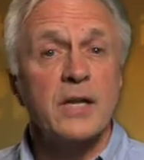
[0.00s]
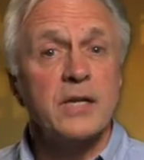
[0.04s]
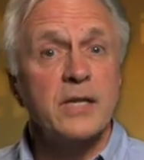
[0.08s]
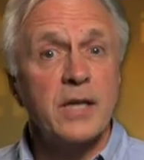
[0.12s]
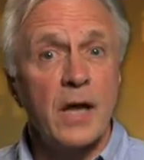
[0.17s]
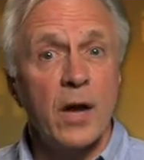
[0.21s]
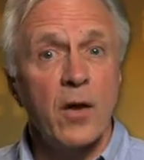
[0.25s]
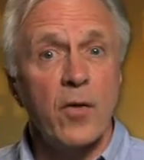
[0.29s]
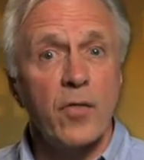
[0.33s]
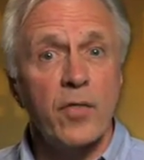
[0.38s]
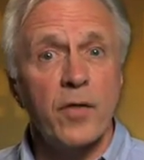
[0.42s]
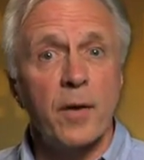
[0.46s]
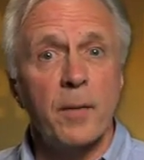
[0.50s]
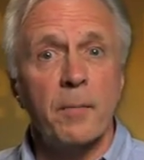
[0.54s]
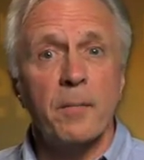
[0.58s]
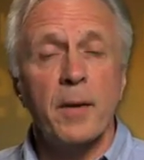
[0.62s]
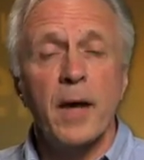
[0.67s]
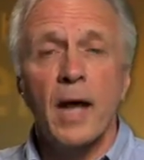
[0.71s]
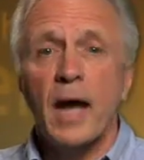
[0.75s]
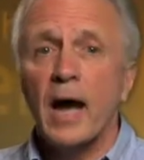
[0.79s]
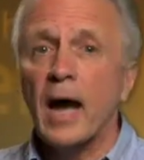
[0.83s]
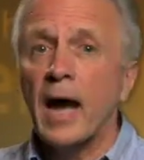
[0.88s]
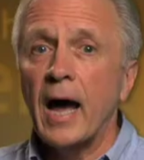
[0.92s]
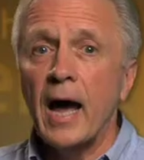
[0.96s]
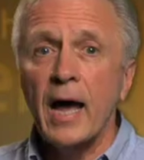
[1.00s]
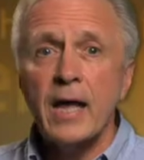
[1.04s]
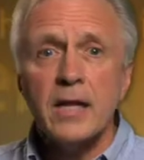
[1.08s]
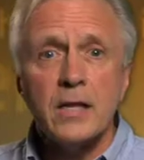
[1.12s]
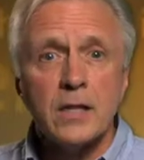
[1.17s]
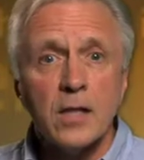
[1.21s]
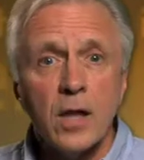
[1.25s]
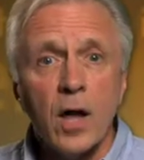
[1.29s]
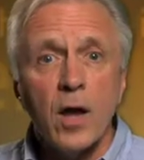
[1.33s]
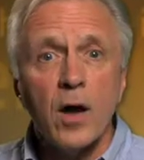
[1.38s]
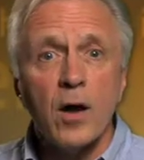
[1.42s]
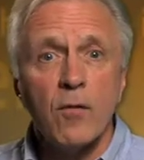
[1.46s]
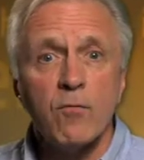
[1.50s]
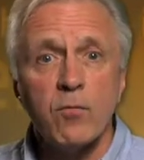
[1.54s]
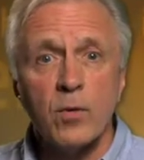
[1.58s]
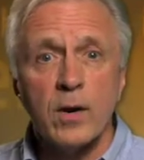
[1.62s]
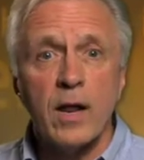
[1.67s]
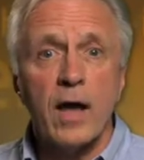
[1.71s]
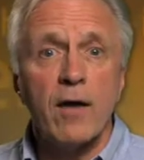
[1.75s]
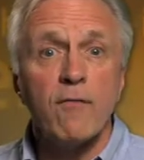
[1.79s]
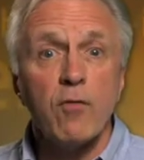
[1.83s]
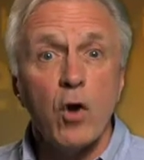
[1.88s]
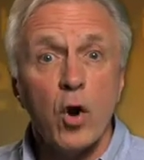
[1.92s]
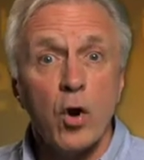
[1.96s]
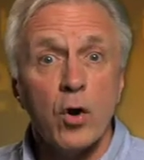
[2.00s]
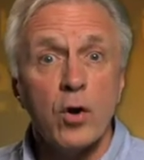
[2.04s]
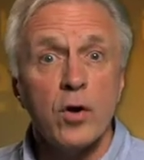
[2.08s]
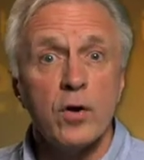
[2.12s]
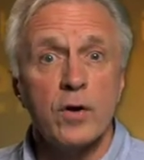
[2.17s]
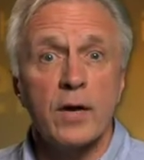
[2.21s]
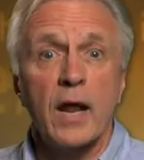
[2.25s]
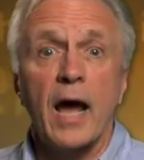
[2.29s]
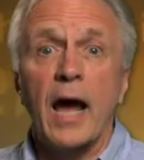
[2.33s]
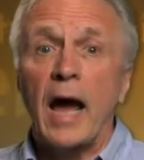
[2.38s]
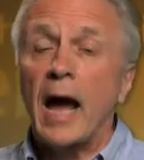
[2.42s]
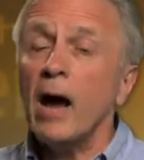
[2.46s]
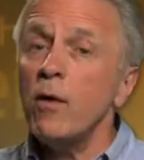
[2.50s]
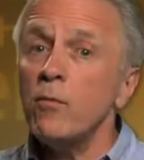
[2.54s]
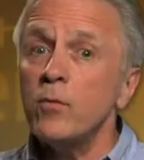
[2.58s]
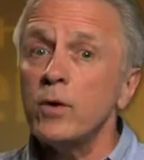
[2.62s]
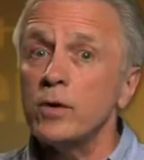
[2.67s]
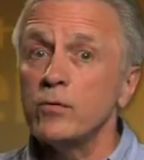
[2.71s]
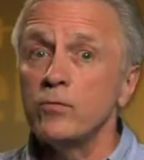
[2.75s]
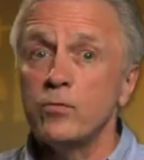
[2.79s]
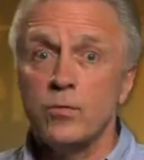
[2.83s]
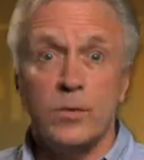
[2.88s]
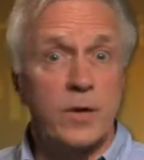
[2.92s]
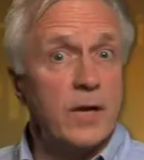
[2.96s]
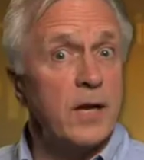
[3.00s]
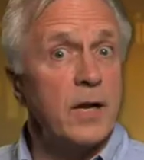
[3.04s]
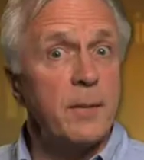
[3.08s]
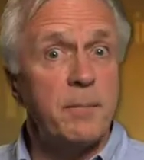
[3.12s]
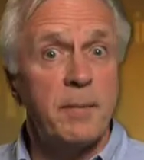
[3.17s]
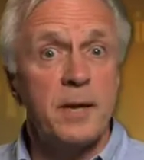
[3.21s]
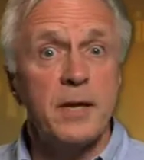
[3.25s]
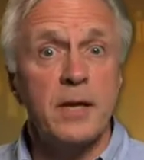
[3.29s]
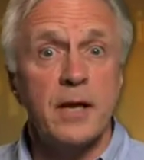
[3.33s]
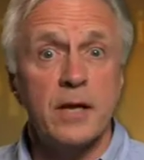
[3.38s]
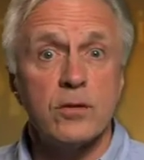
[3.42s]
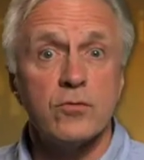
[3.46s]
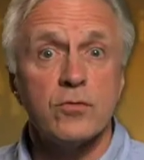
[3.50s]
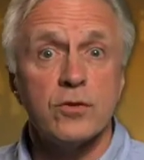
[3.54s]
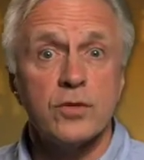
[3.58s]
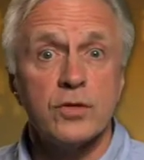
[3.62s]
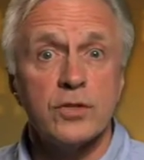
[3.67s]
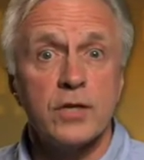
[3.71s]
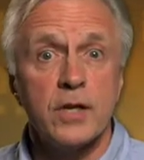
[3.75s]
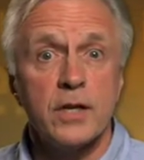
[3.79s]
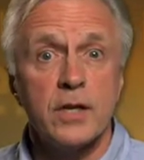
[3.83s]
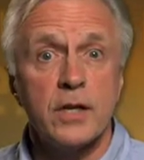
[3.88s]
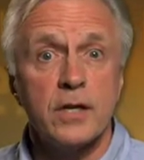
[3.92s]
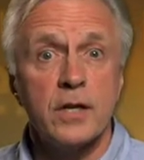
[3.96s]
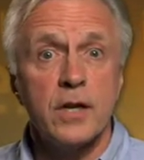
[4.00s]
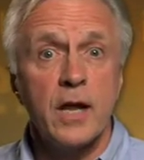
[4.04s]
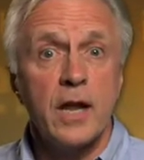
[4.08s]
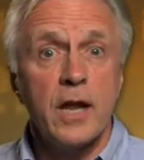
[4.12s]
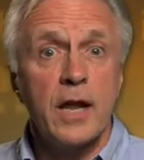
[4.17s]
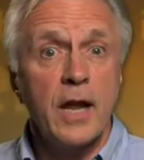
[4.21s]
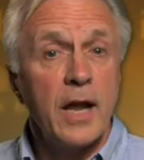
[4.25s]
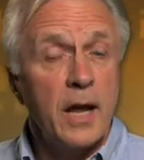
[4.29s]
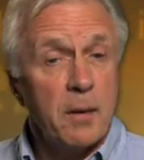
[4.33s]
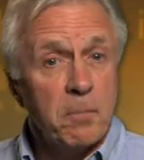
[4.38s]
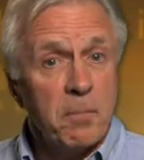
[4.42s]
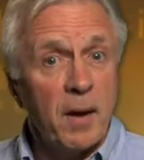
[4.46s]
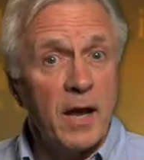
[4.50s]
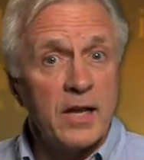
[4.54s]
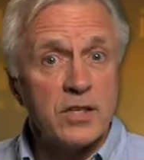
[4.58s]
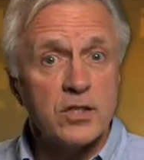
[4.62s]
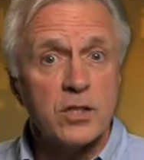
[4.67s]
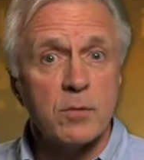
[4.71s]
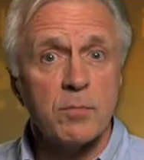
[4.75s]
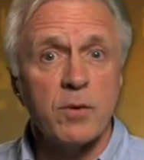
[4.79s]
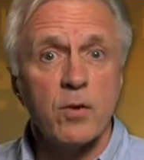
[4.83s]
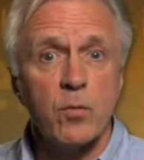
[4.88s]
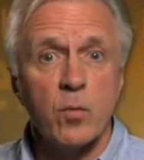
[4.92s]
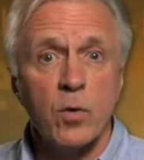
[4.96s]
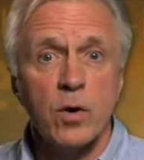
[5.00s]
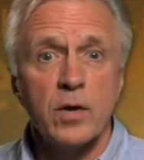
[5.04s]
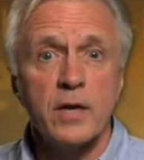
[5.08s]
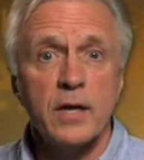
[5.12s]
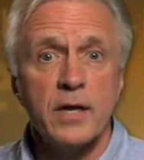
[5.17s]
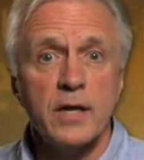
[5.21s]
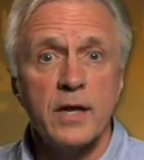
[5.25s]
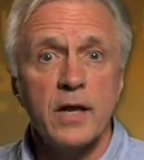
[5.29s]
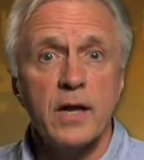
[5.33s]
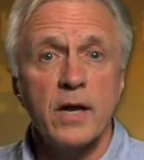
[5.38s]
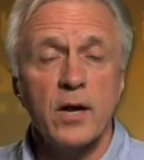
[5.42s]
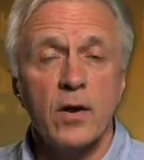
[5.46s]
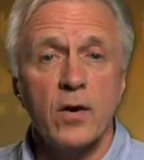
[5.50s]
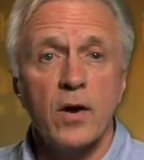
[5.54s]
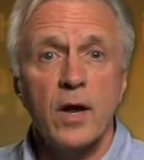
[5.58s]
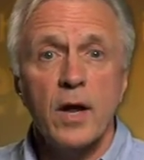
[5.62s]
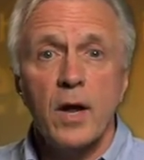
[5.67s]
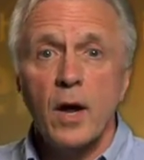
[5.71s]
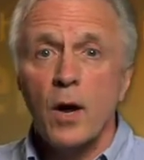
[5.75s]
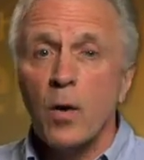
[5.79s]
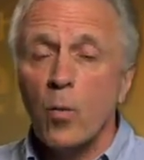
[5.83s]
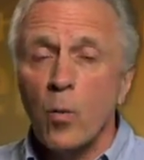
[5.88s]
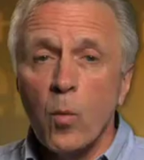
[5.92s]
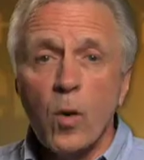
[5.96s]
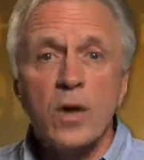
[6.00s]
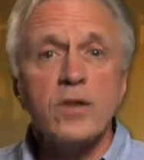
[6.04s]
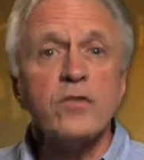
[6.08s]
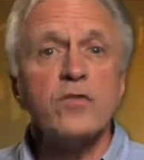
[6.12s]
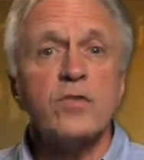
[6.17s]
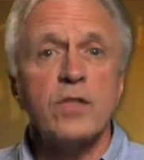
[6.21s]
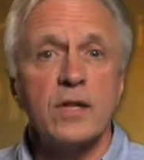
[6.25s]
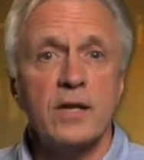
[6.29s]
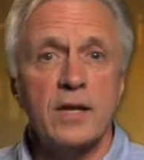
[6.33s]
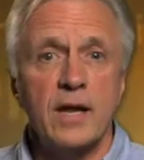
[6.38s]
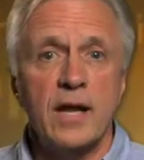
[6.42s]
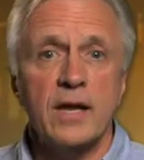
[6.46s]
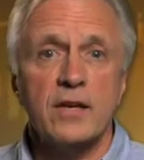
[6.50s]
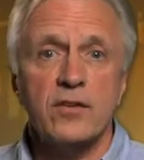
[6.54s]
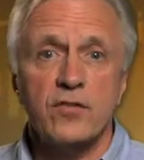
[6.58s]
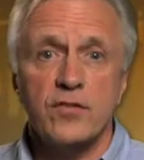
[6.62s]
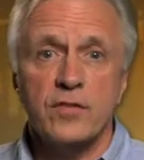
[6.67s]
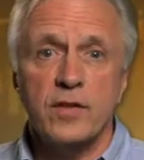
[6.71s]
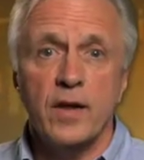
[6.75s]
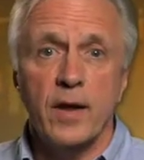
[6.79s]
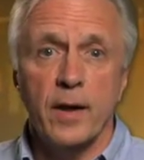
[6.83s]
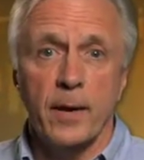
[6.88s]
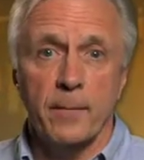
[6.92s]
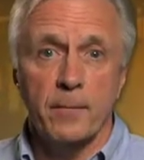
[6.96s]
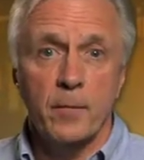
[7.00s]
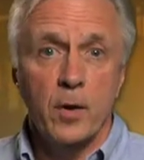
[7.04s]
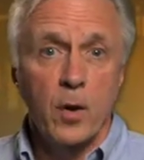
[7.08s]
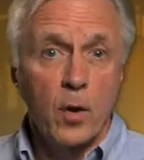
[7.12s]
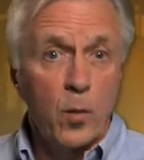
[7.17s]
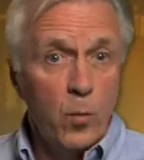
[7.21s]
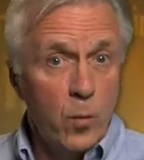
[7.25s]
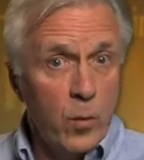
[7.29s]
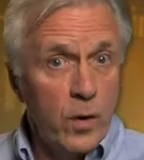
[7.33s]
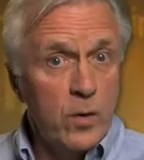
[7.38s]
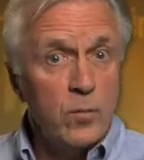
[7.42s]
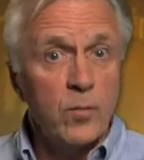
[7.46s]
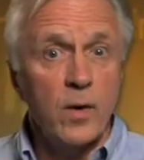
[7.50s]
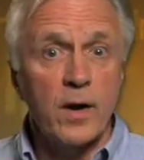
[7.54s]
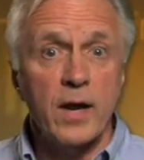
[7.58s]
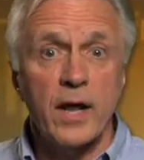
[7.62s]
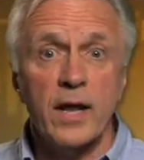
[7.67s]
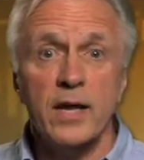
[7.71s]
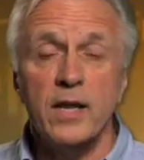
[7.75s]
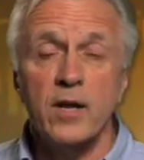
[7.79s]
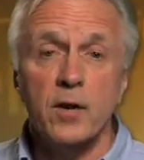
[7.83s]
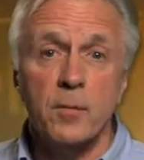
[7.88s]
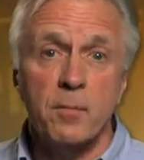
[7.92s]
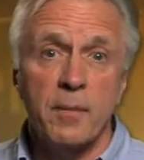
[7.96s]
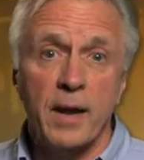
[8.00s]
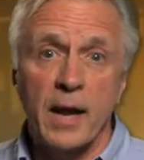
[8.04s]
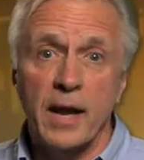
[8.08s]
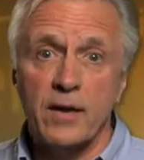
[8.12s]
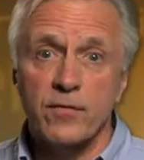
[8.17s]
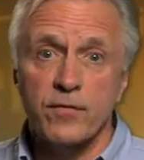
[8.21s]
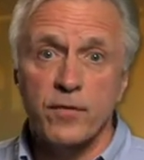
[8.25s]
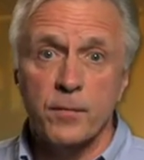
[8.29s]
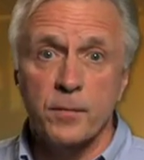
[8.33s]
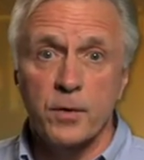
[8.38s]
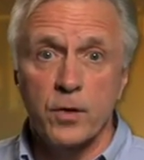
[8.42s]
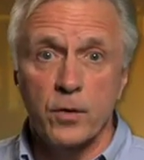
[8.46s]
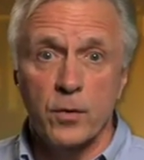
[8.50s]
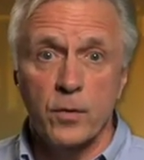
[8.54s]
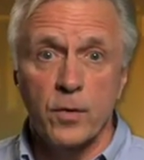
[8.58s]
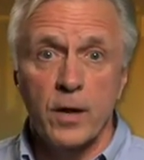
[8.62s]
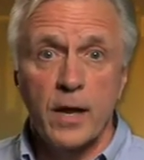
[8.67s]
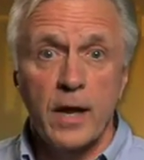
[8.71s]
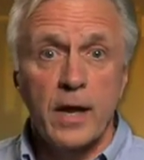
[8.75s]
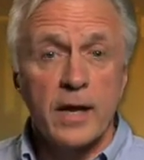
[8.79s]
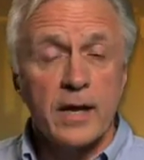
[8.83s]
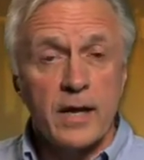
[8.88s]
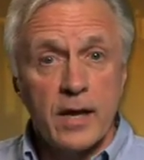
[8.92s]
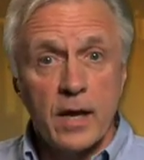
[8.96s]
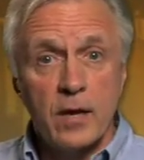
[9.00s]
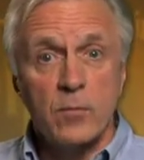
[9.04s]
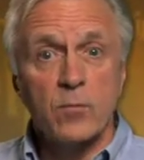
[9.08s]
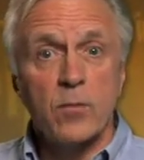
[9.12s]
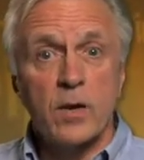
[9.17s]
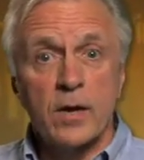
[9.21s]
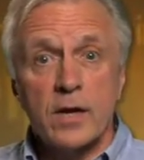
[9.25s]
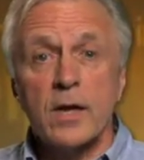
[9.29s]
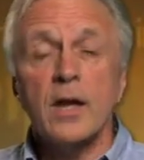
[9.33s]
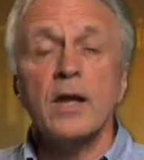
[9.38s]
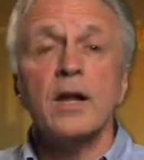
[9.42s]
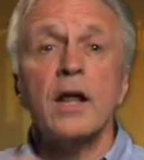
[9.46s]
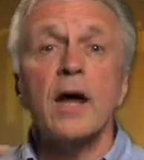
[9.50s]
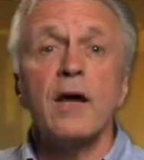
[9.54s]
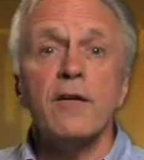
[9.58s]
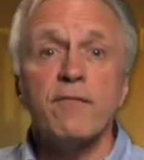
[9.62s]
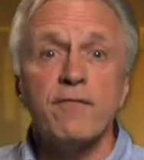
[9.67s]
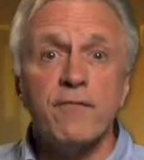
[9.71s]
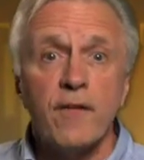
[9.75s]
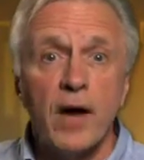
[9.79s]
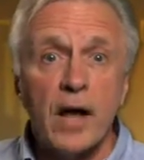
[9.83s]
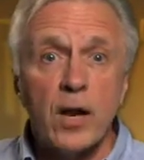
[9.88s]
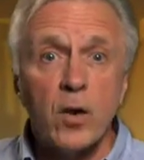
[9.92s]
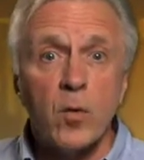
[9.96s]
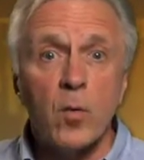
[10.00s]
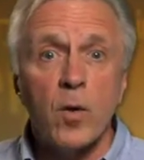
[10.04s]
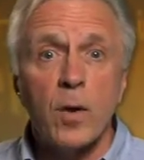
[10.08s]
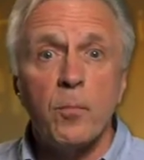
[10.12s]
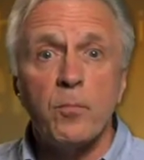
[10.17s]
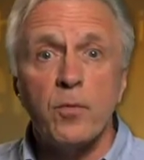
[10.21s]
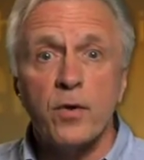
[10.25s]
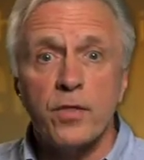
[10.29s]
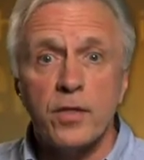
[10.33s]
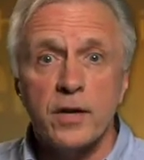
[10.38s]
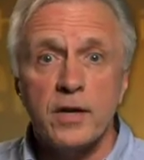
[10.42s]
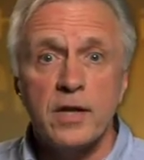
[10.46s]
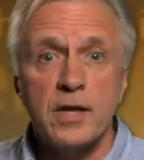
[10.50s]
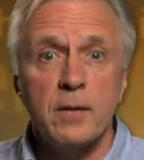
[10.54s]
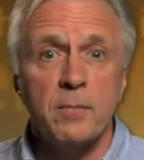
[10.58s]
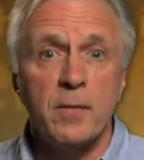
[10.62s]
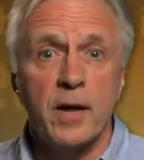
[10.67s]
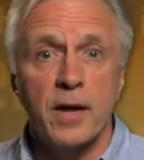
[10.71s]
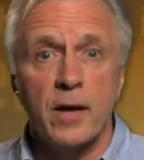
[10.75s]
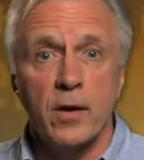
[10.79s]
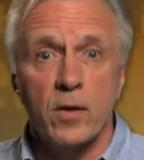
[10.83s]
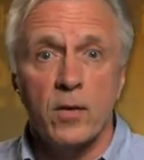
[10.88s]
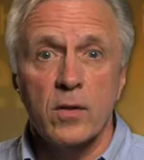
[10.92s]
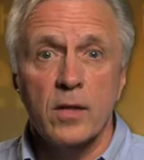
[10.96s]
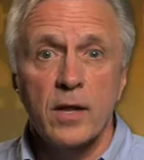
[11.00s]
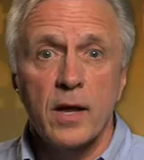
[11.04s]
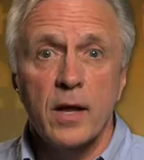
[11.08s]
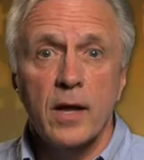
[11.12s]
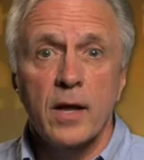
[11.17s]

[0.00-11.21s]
Tell them, I love what I've heard. I would really be interested in possibly working here. What's the next step? When would I hear back from you? Can I follow up with an email?